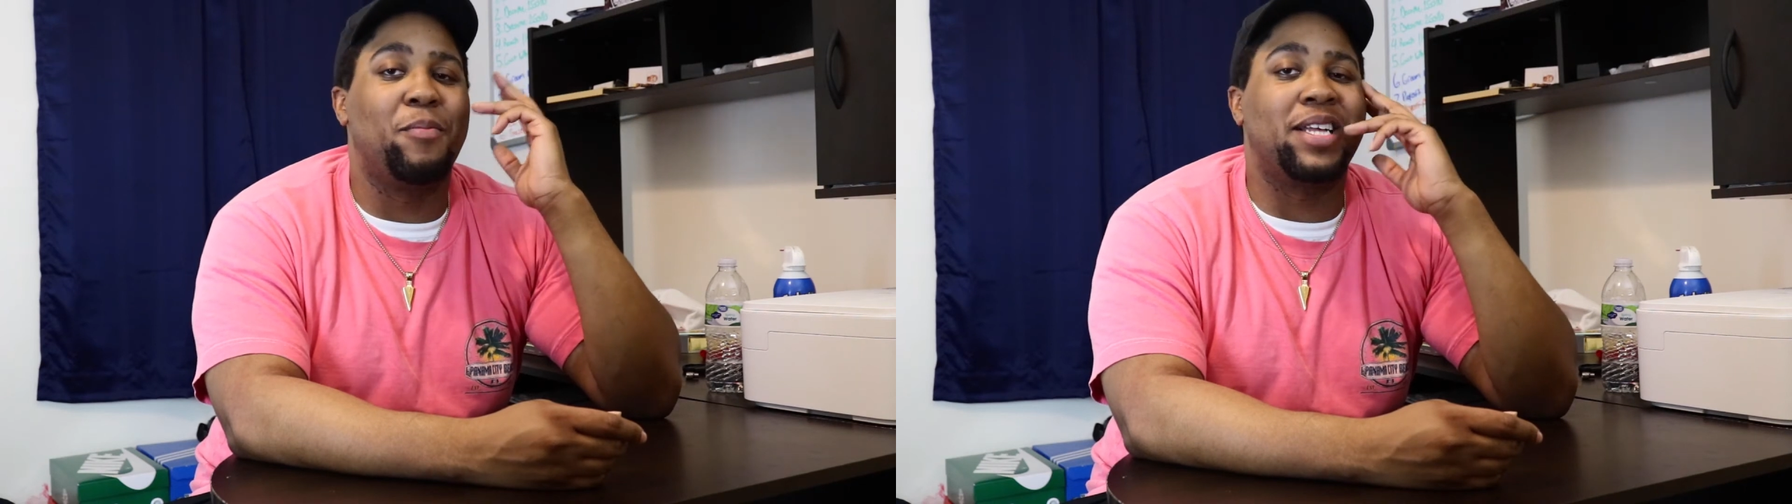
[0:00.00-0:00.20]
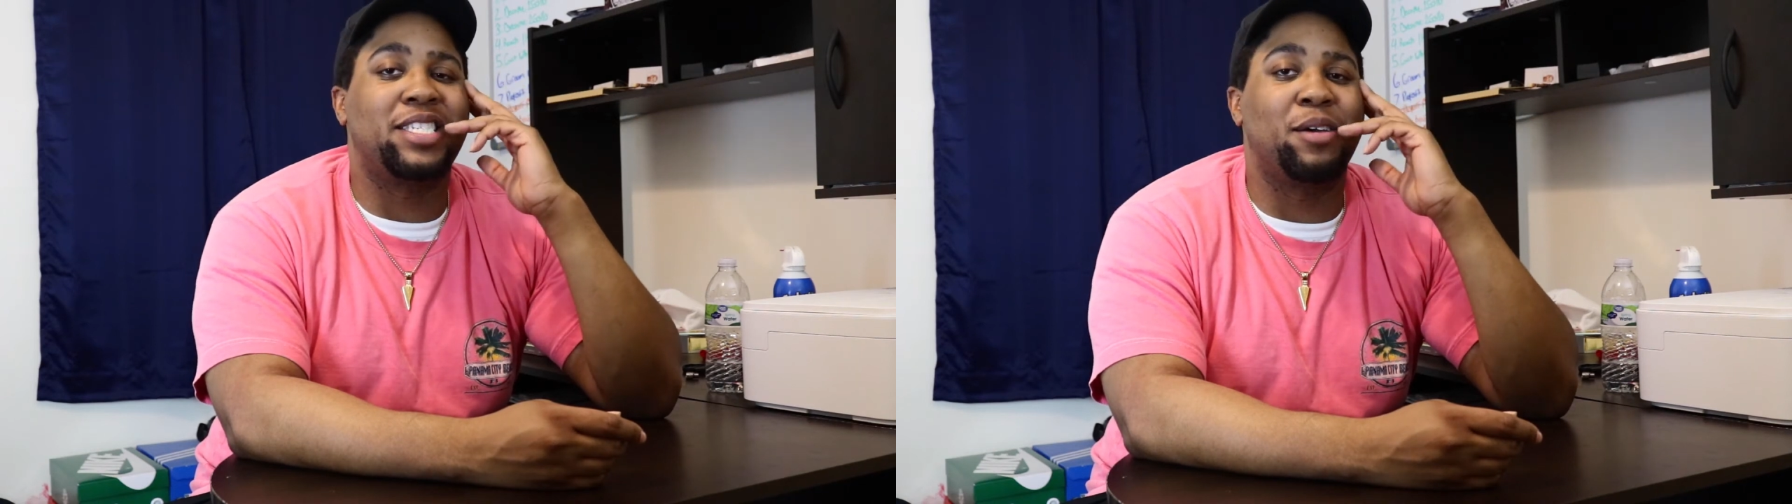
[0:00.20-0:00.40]

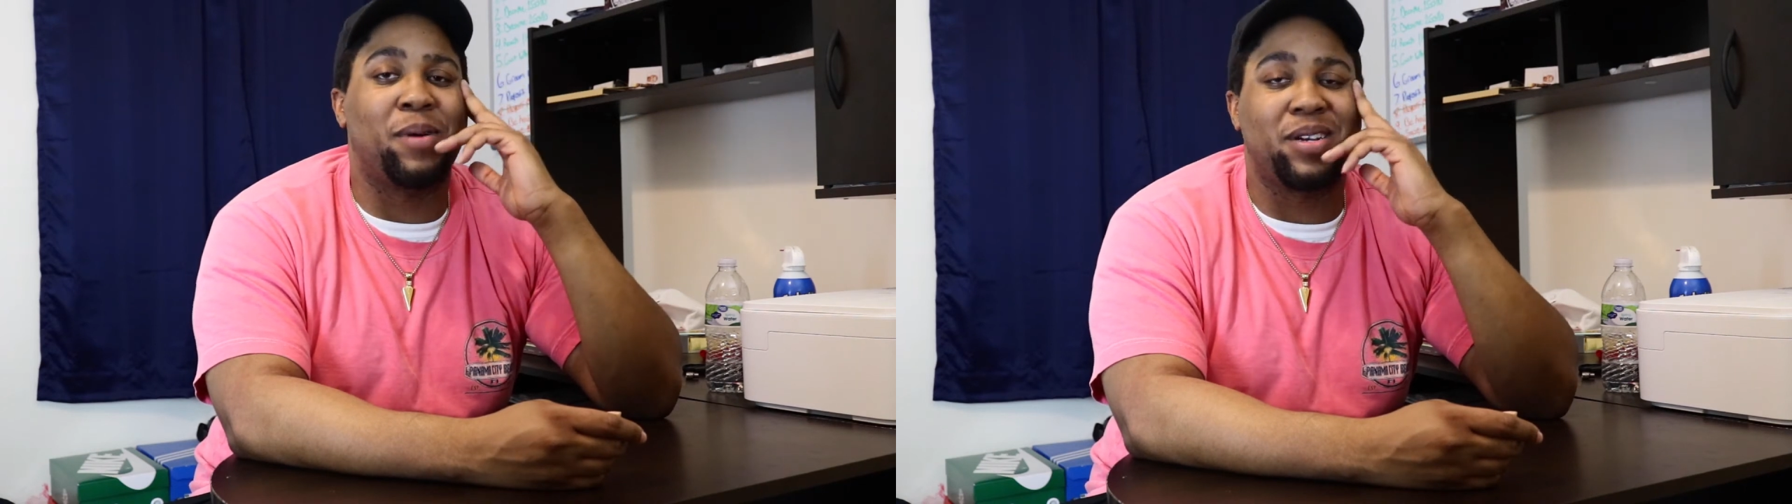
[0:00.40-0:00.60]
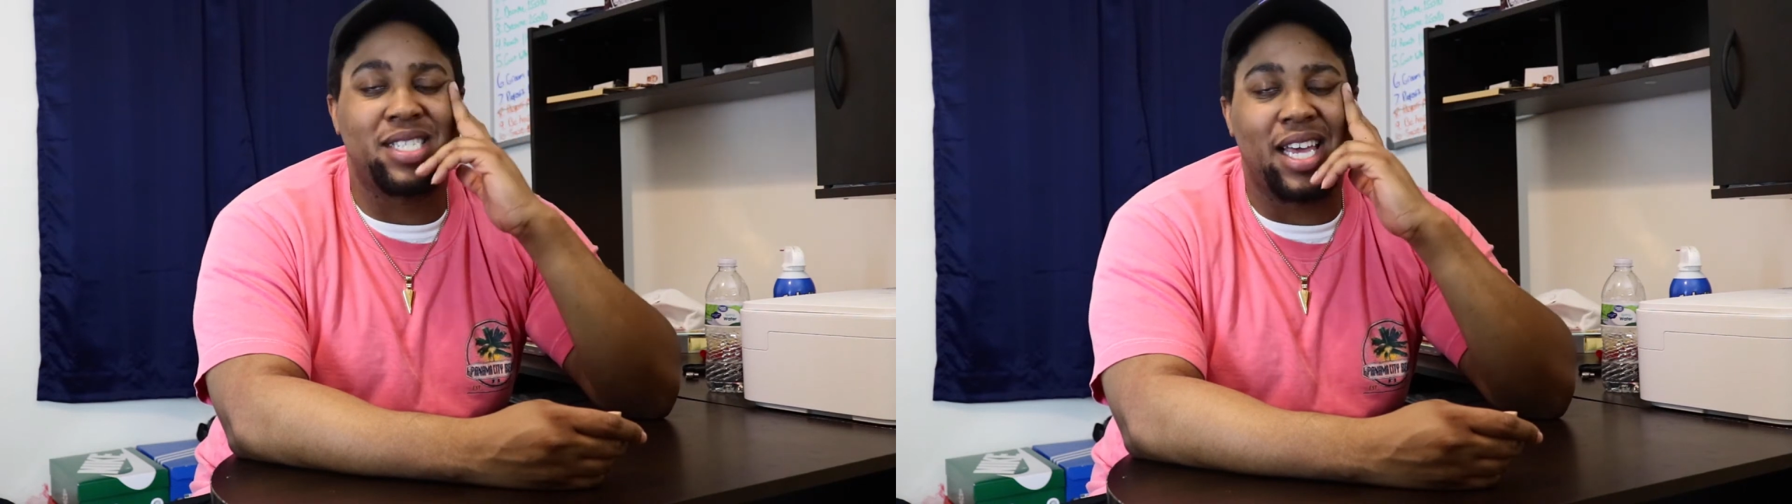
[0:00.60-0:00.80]
about their
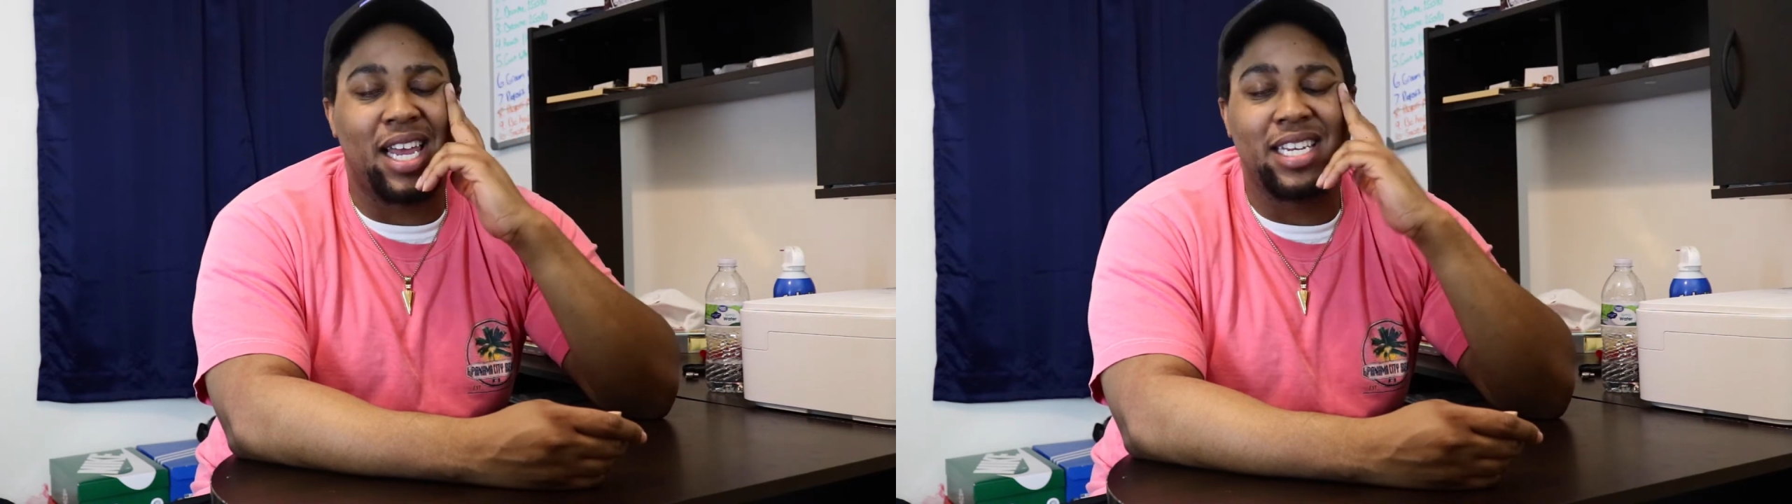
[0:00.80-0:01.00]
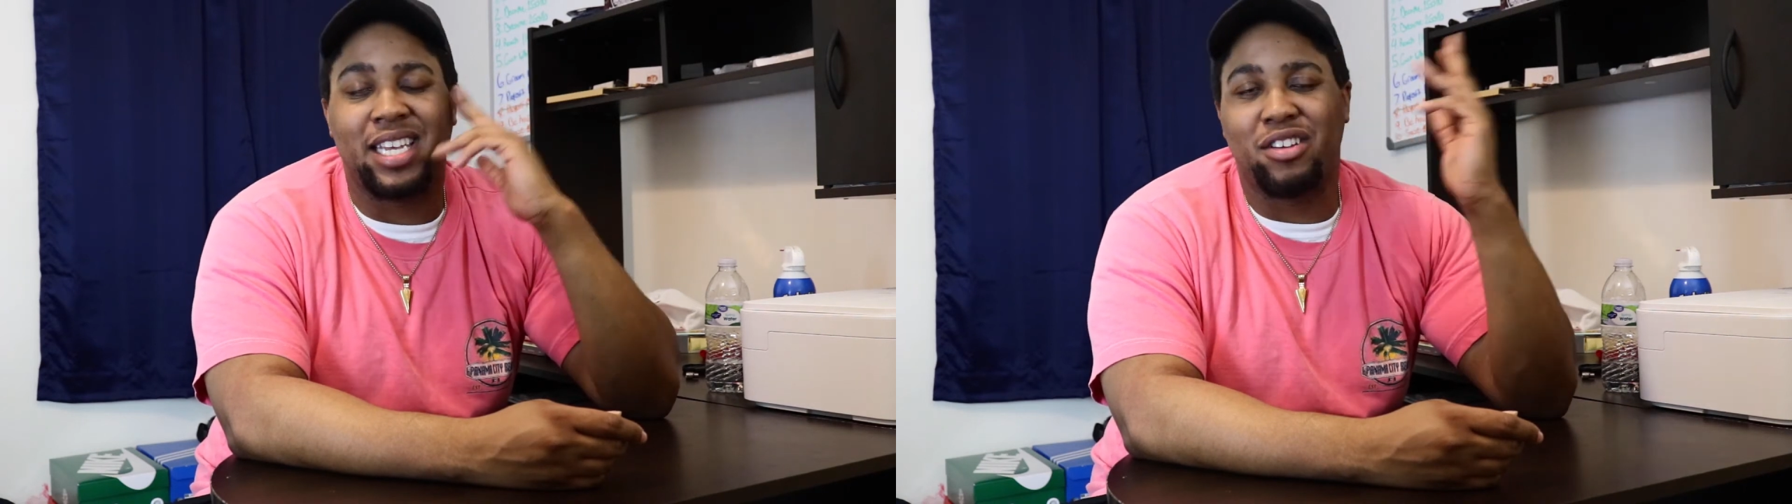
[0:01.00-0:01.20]

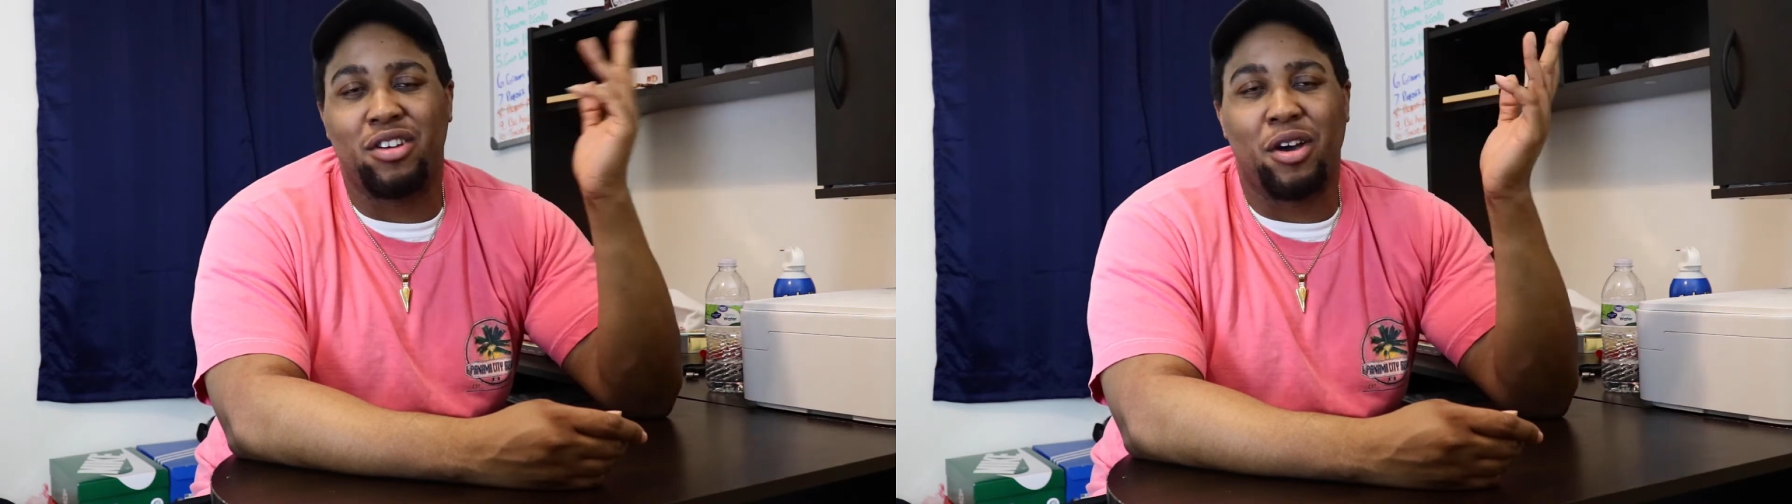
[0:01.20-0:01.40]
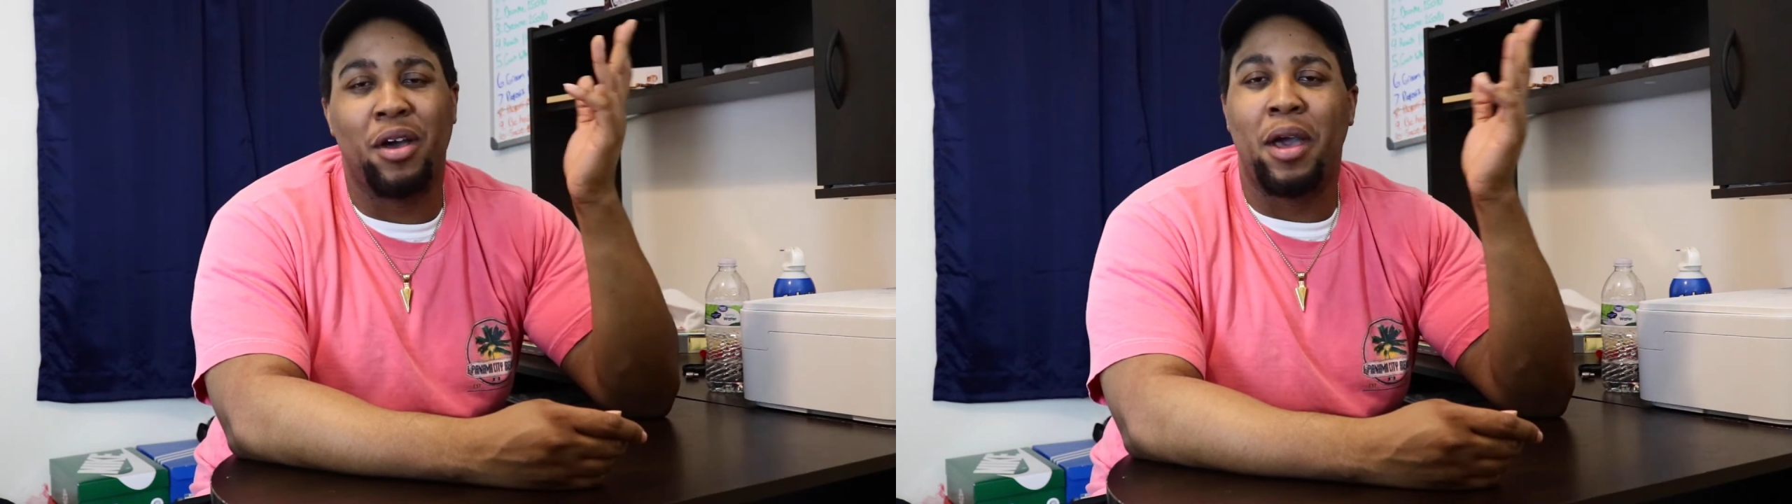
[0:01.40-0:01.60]
personality, you know,